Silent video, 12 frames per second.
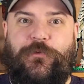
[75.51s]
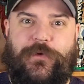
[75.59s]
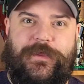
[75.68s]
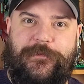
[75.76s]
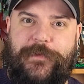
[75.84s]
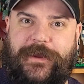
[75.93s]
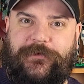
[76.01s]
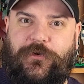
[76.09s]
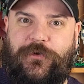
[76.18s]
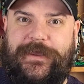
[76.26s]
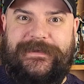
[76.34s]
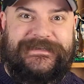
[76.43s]
with a
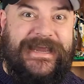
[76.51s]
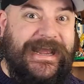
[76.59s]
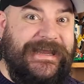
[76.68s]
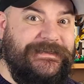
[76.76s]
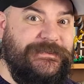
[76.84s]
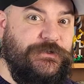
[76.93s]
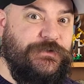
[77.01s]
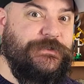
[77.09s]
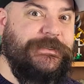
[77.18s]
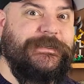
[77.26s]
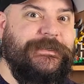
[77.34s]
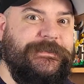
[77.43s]
macro lens and
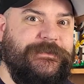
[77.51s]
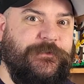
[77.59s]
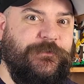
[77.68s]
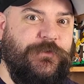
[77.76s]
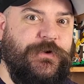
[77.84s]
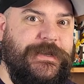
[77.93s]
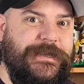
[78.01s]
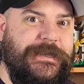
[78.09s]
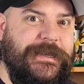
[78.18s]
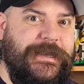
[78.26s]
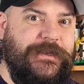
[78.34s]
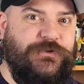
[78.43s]
using some
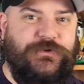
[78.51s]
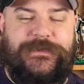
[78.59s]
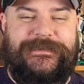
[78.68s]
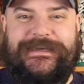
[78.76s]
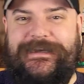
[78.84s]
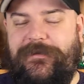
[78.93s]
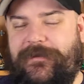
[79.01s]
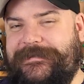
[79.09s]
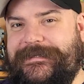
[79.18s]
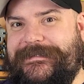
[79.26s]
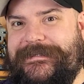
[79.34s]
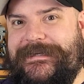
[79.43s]
really interesting
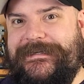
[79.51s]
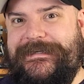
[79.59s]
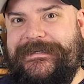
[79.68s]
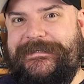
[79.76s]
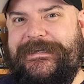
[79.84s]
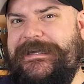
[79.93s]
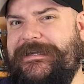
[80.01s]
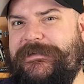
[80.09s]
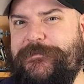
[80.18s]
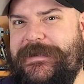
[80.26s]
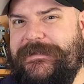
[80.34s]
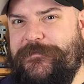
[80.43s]
lighting techniques techniques
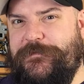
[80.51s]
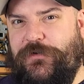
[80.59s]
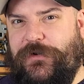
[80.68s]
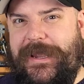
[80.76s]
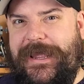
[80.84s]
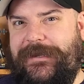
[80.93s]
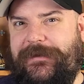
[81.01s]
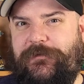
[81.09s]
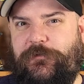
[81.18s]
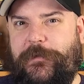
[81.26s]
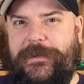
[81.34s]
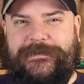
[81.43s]
to make them look a
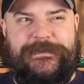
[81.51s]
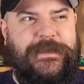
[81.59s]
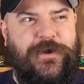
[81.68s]
little bit